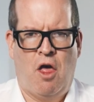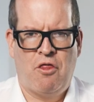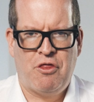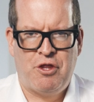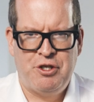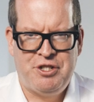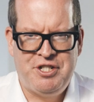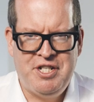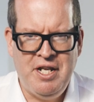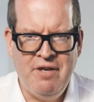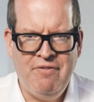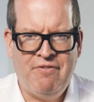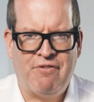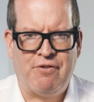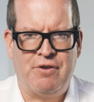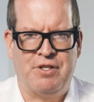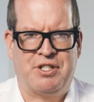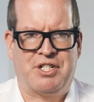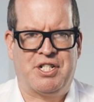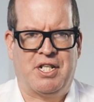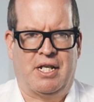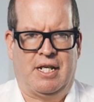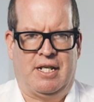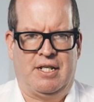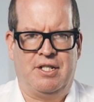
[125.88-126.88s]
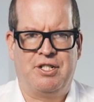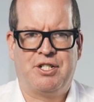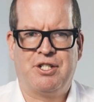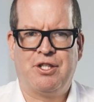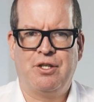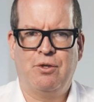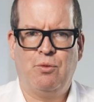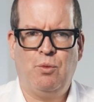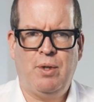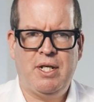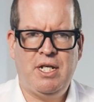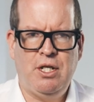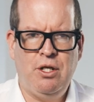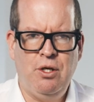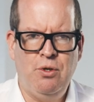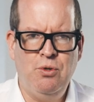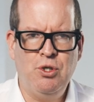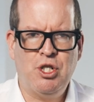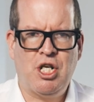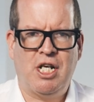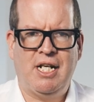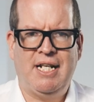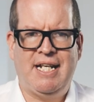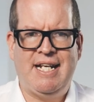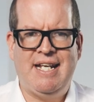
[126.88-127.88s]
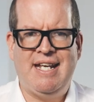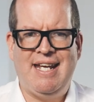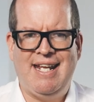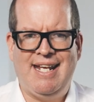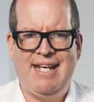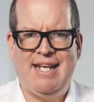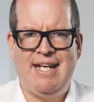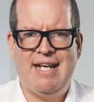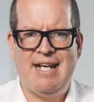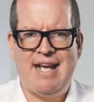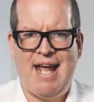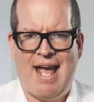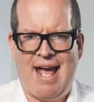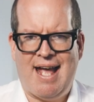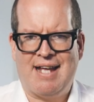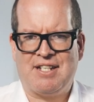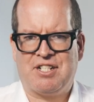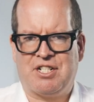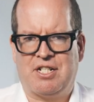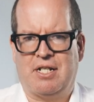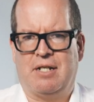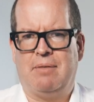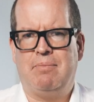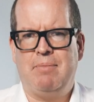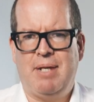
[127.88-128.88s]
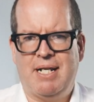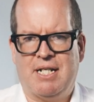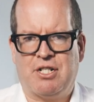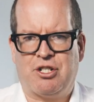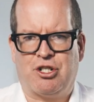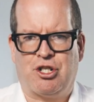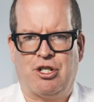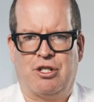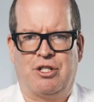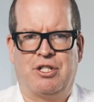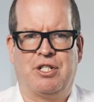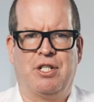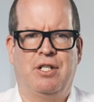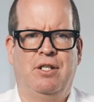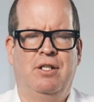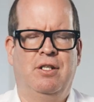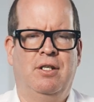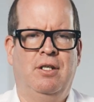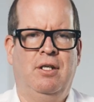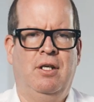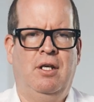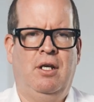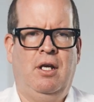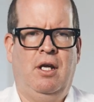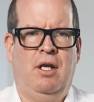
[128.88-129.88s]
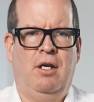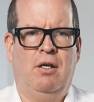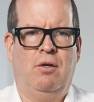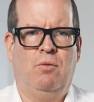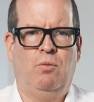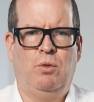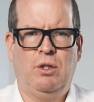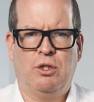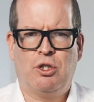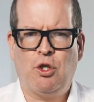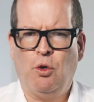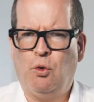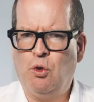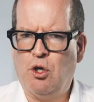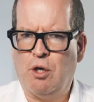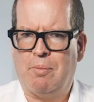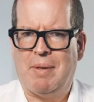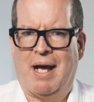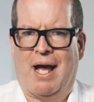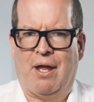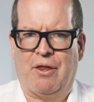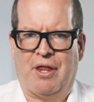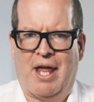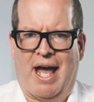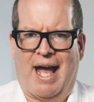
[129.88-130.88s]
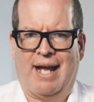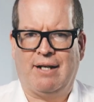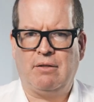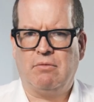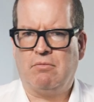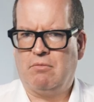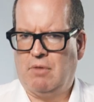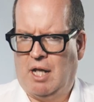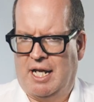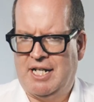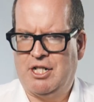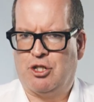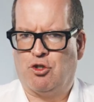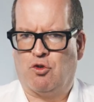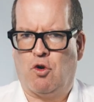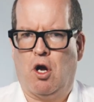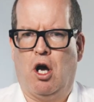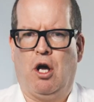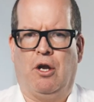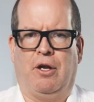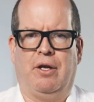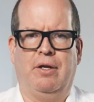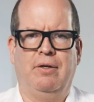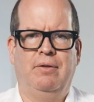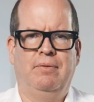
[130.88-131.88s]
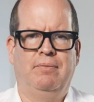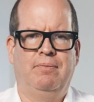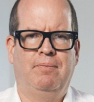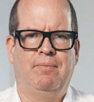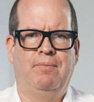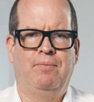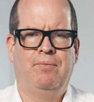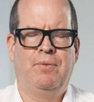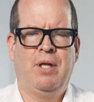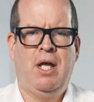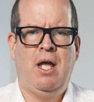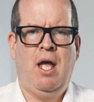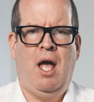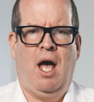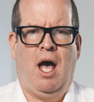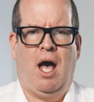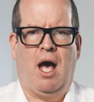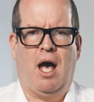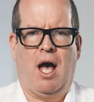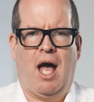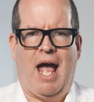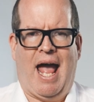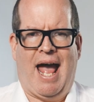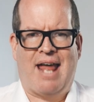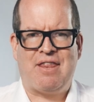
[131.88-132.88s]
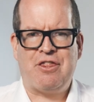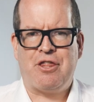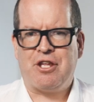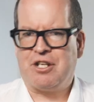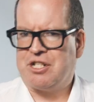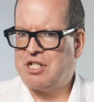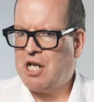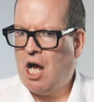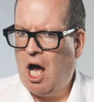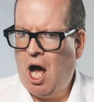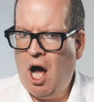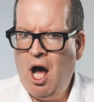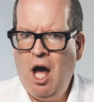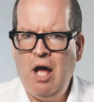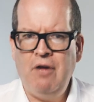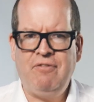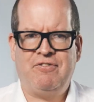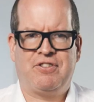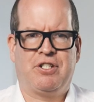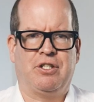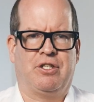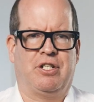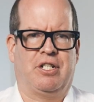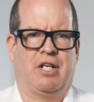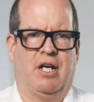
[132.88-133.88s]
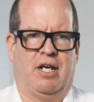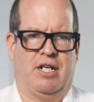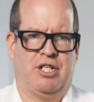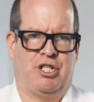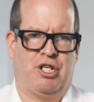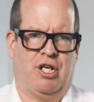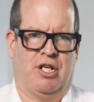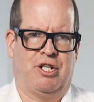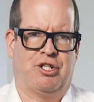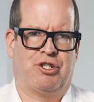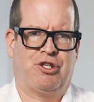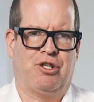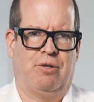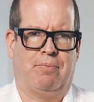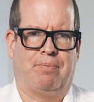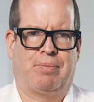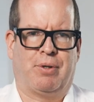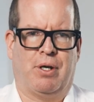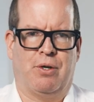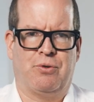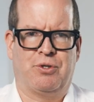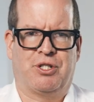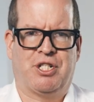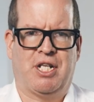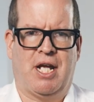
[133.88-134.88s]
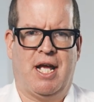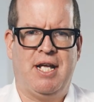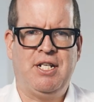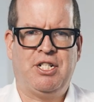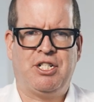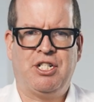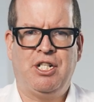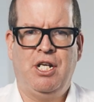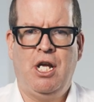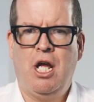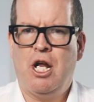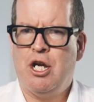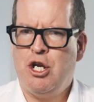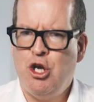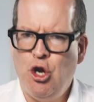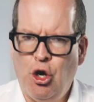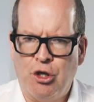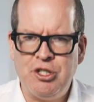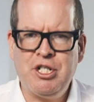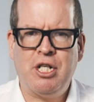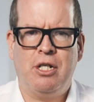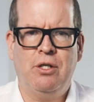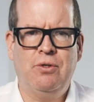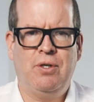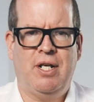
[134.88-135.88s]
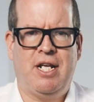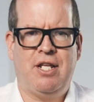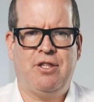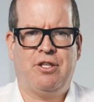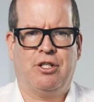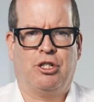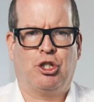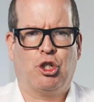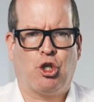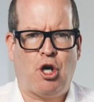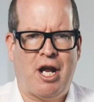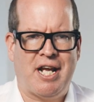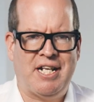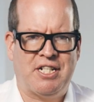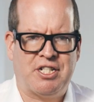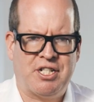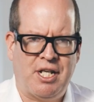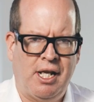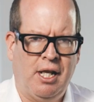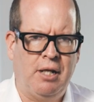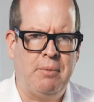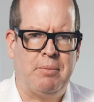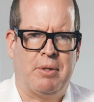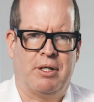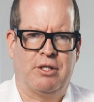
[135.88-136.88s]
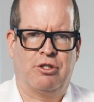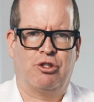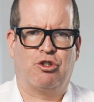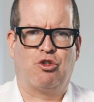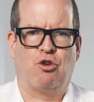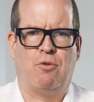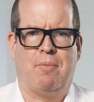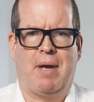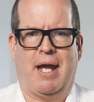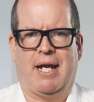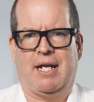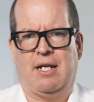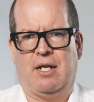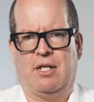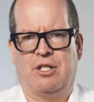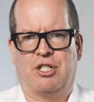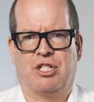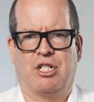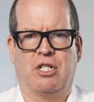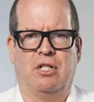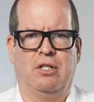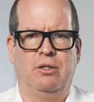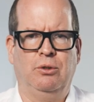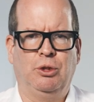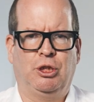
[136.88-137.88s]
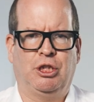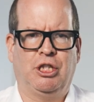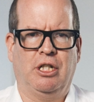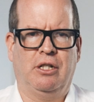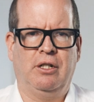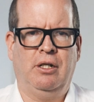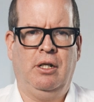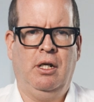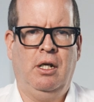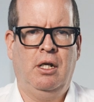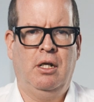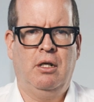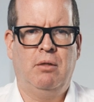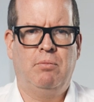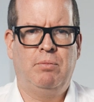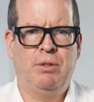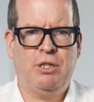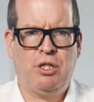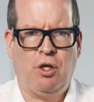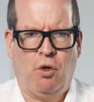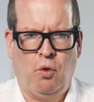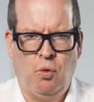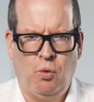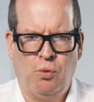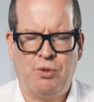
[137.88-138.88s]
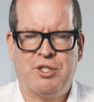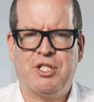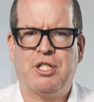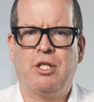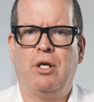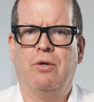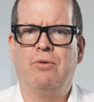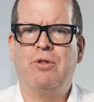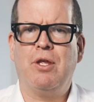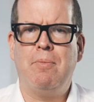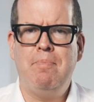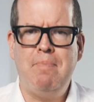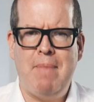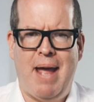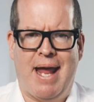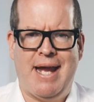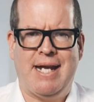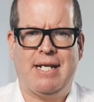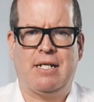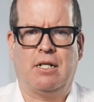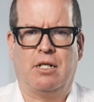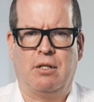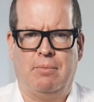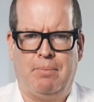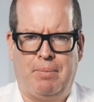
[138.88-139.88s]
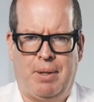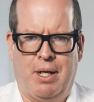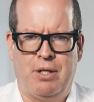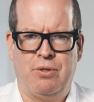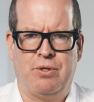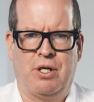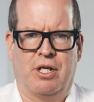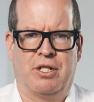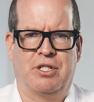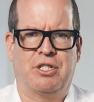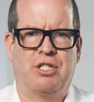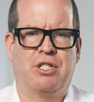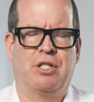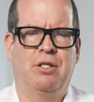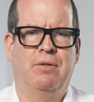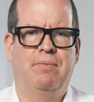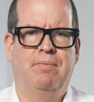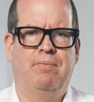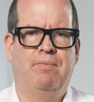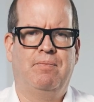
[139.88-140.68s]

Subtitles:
The difference is that we usually need acid mixtures. We'll talk about that later on. And that after the digestion process, not only the trace elements remain in solution, but also the main components.